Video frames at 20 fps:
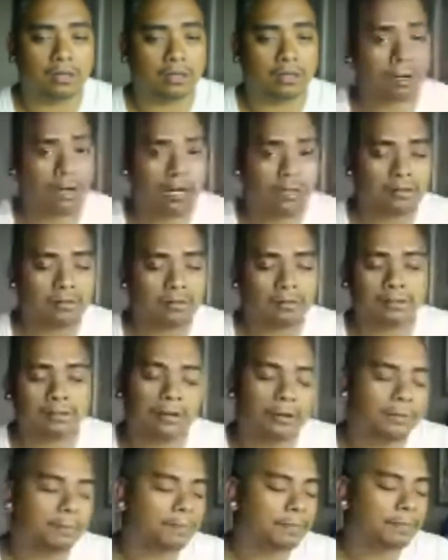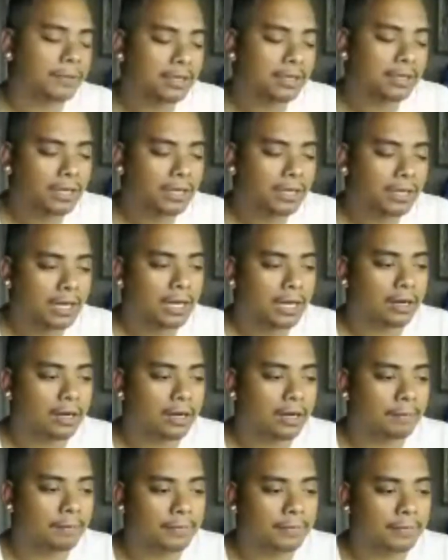a concert. So
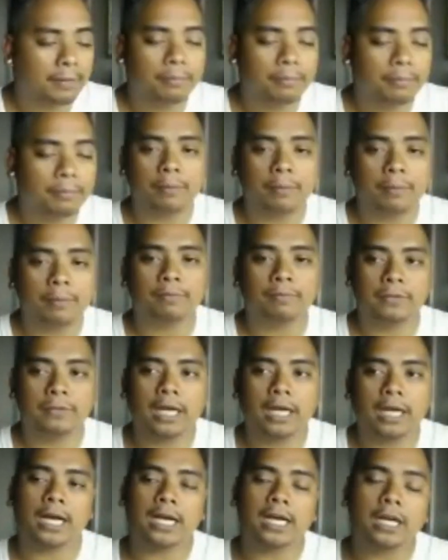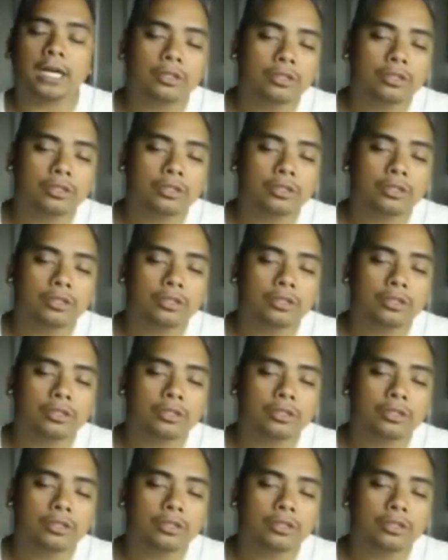I